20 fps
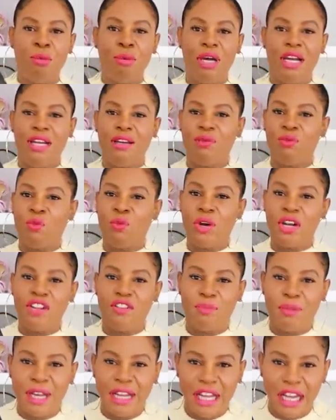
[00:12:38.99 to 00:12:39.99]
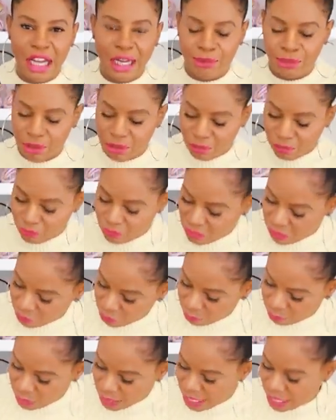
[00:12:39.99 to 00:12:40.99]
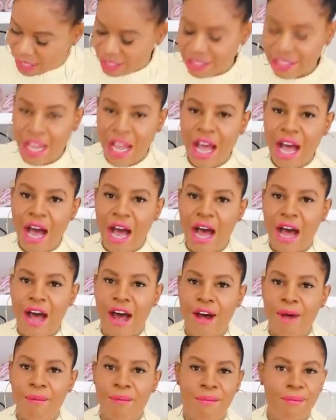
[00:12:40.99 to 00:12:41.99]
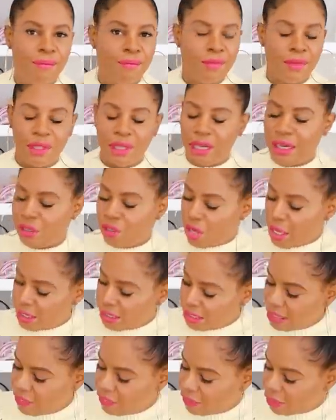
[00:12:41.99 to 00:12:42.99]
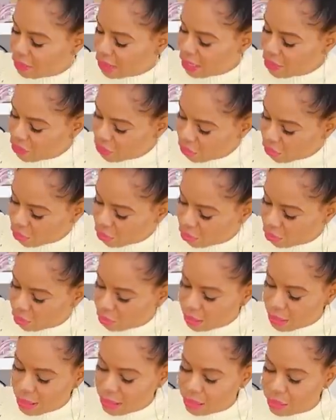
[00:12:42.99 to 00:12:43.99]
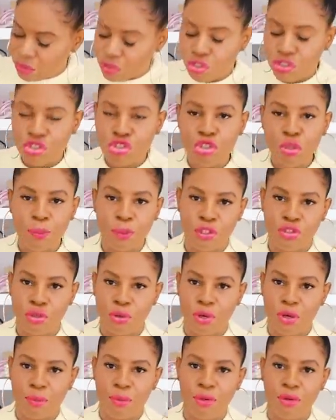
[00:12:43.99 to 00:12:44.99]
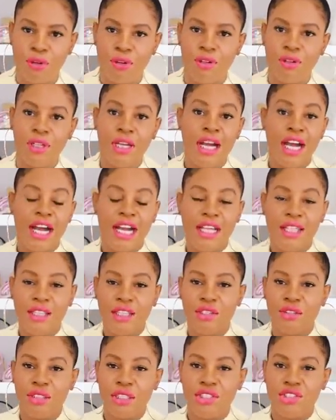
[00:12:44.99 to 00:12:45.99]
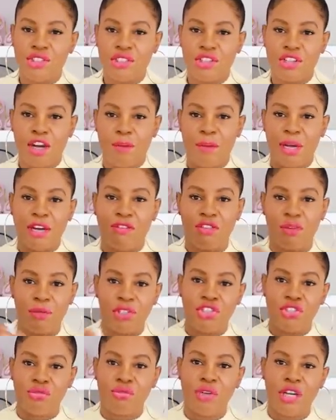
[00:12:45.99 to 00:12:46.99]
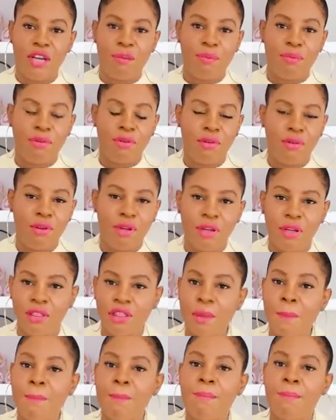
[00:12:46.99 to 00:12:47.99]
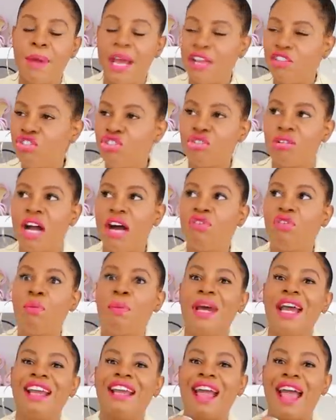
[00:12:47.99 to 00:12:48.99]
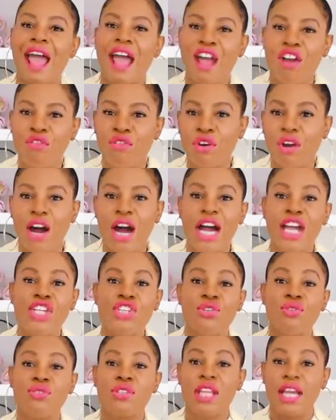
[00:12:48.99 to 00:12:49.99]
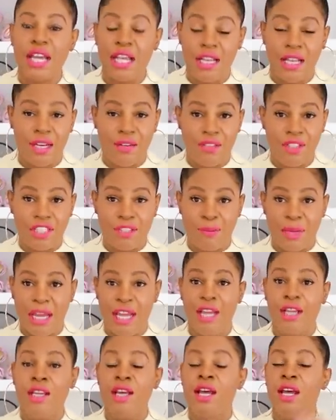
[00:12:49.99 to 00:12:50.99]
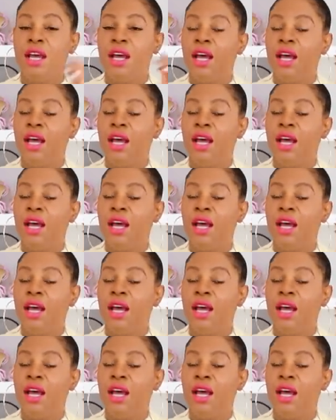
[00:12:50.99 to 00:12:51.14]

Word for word: But one of my absolute favorite bags. Um, got it in the leather, super durable. I literally just got back from a trip. The best travel bag ever. I use the hell out of this bag.